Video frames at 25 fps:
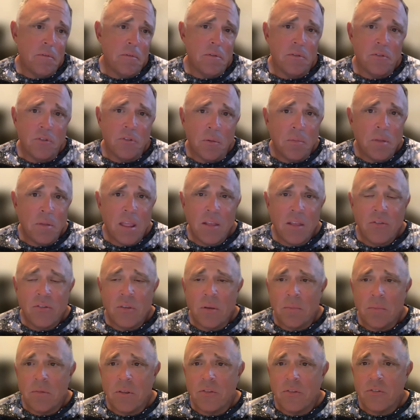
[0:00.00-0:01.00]
some days
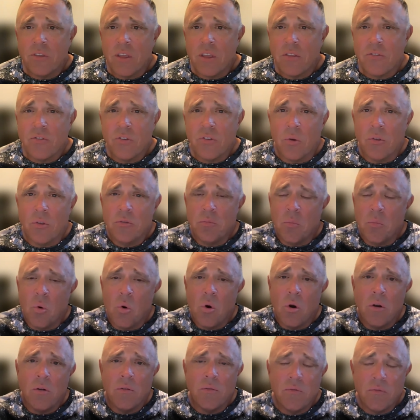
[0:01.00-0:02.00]
I'm just like, so it's
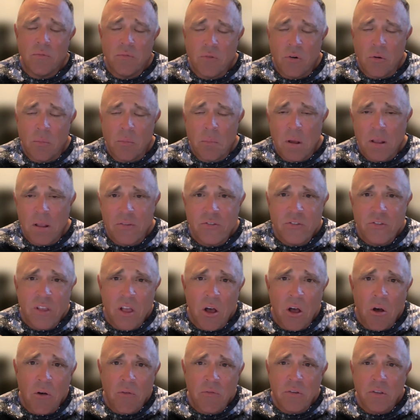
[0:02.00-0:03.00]
more for
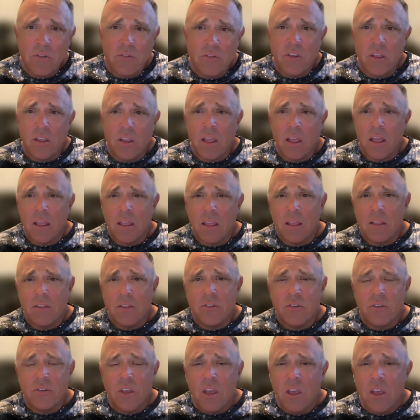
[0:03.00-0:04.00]
myself is like
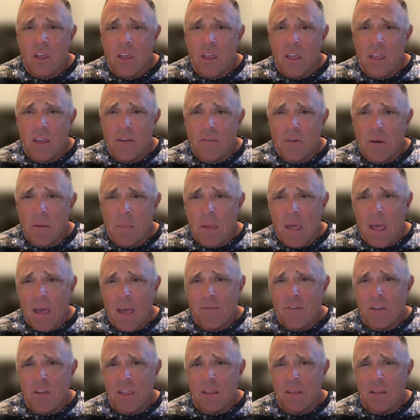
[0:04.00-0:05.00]
it's if I'm
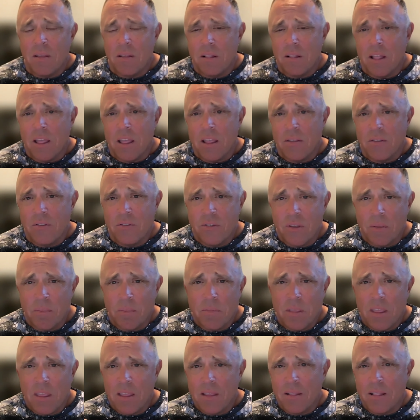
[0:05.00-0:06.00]
having like
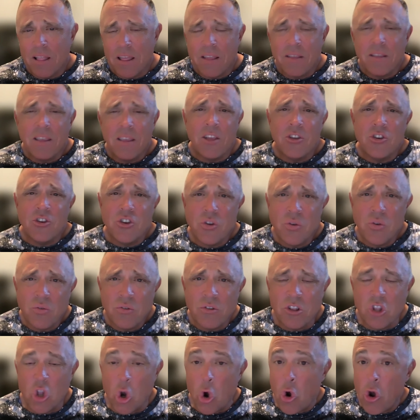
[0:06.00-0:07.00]
something like
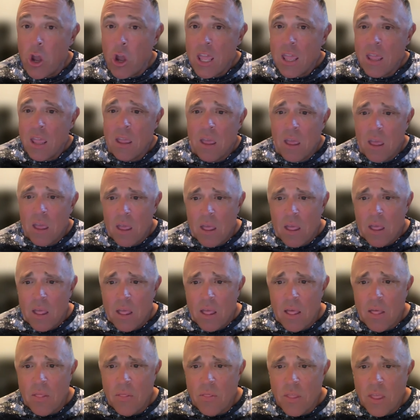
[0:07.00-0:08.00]
issues learning,
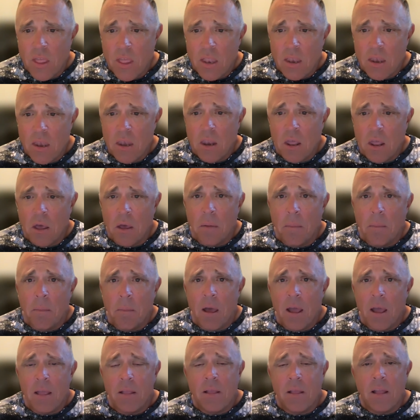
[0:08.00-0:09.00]
and then
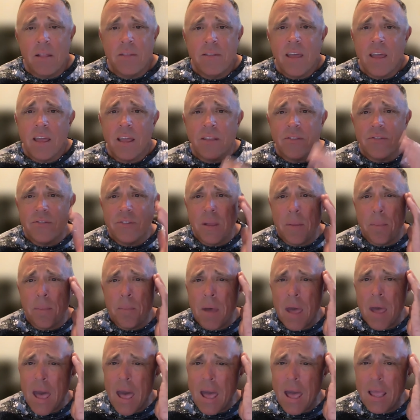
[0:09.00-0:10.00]
I take a step
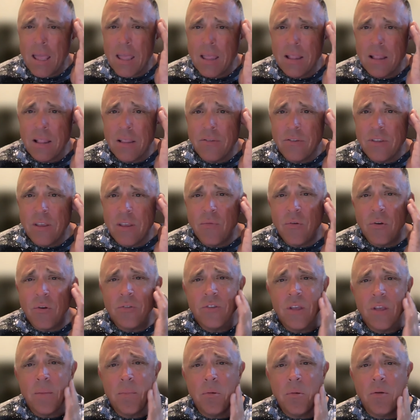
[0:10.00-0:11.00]
back. Let's say, for
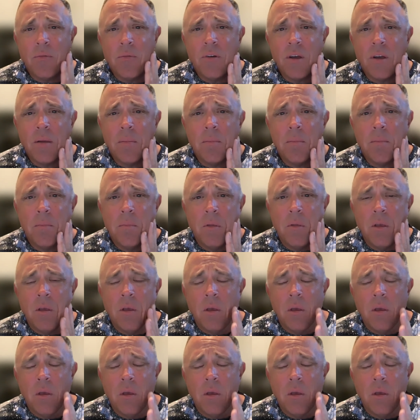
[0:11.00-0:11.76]
example, if I'm